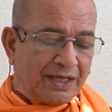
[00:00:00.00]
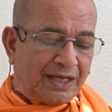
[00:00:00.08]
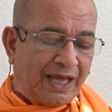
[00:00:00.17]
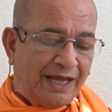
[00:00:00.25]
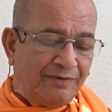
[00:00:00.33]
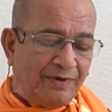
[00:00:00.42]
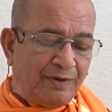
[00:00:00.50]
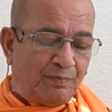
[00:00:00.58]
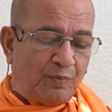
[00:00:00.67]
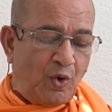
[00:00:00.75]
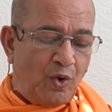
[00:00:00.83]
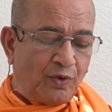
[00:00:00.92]
Can one
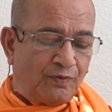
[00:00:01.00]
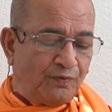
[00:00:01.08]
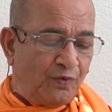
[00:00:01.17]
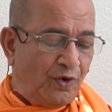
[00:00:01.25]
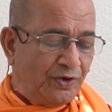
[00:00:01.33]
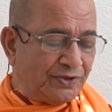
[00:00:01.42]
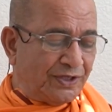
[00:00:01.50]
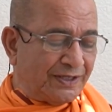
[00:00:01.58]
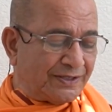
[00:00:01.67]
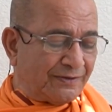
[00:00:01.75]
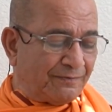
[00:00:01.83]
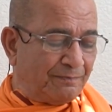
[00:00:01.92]
pour 4
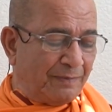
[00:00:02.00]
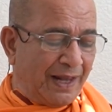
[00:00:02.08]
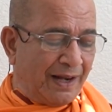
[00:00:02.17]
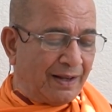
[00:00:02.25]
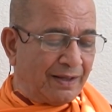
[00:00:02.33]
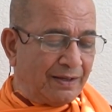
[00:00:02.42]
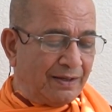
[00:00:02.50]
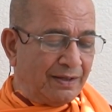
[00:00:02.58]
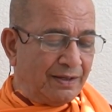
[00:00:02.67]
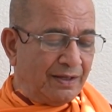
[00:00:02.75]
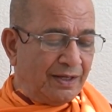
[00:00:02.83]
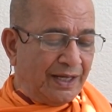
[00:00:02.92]
sairs of milk
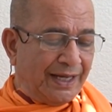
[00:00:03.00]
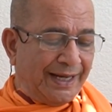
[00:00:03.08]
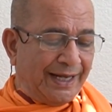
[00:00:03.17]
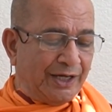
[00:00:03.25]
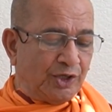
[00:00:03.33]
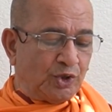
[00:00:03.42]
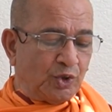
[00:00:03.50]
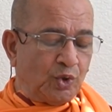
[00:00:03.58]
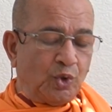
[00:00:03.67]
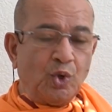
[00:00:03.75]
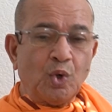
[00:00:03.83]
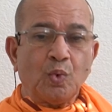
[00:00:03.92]

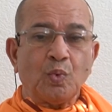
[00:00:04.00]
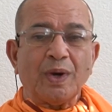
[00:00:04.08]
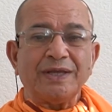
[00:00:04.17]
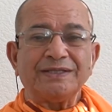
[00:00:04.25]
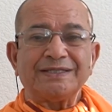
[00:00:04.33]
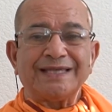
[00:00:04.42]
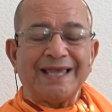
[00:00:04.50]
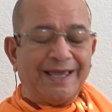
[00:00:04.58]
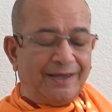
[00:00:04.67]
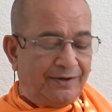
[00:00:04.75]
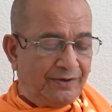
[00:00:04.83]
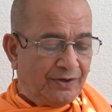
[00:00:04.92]
into 1
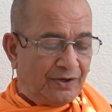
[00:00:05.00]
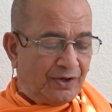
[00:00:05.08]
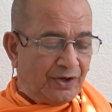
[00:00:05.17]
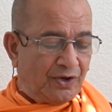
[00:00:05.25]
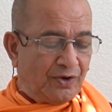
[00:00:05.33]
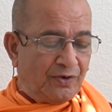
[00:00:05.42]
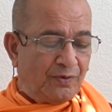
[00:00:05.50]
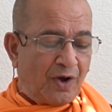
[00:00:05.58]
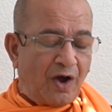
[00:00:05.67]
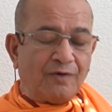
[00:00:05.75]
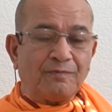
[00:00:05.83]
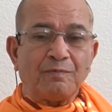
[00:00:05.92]
sair
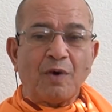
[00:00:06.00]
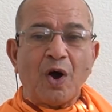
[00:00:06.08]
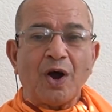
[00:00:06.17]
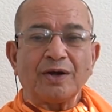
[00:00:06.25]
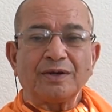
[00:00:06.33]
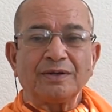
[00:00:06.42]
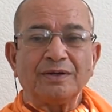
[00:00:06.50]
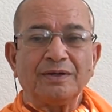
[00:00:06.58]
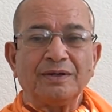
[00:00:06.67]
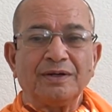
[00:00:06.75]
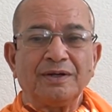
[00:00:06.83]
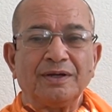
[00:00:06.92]
of pot?
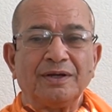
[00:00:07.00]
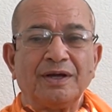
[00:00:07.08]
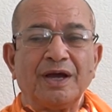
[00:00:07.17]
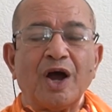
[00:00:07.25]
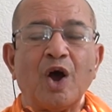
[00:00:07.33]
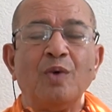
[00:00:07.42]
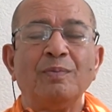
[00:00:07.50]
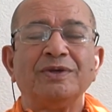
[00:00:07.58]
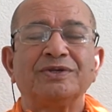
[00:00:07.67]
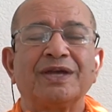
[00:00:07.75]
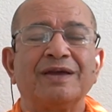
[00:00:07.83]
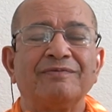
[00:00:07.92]
How
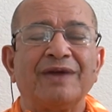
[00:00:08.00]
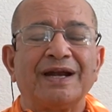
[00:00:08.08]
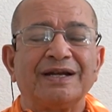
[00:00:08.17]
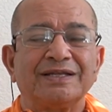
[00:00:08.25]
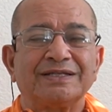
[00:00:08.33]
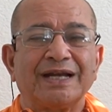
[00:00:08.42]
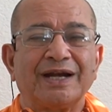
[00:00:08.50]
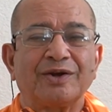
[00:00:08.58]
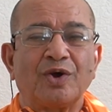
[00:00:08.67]
much can we understand